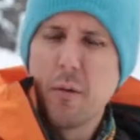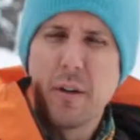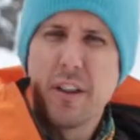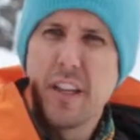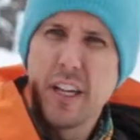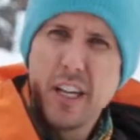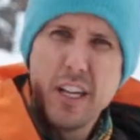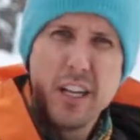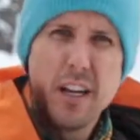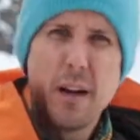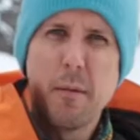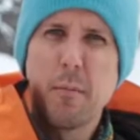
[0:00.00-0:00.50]
it
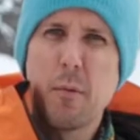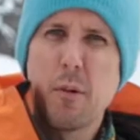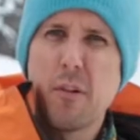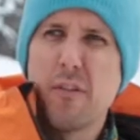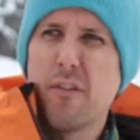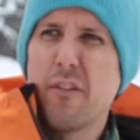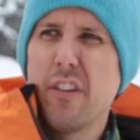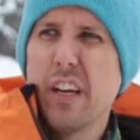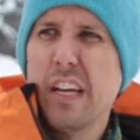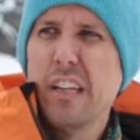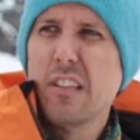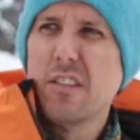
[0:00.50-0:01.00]
with any number
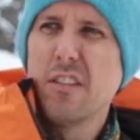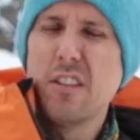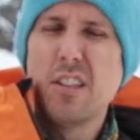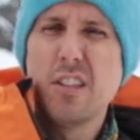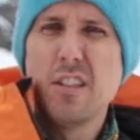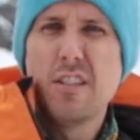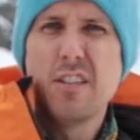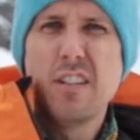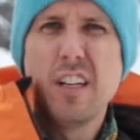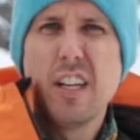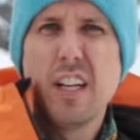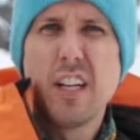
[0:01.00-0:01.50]
of things. You
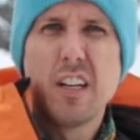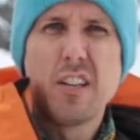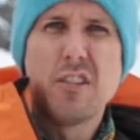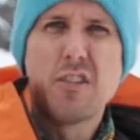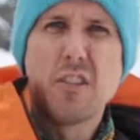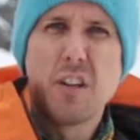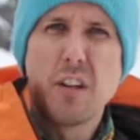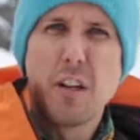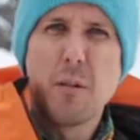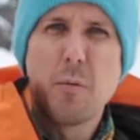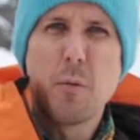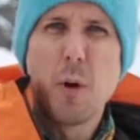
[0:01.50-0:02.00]
just need a
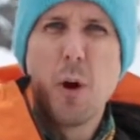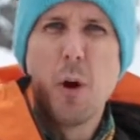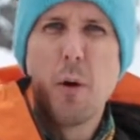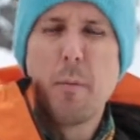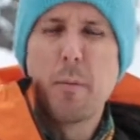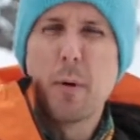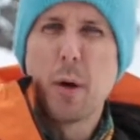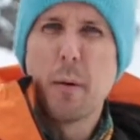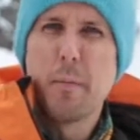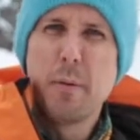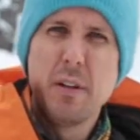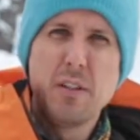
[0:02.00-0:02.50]
sturdy
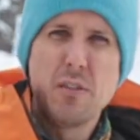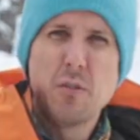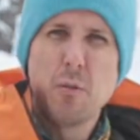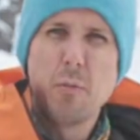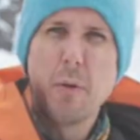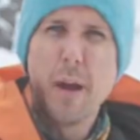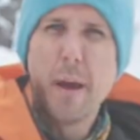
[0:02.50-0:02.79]
rope or a piece of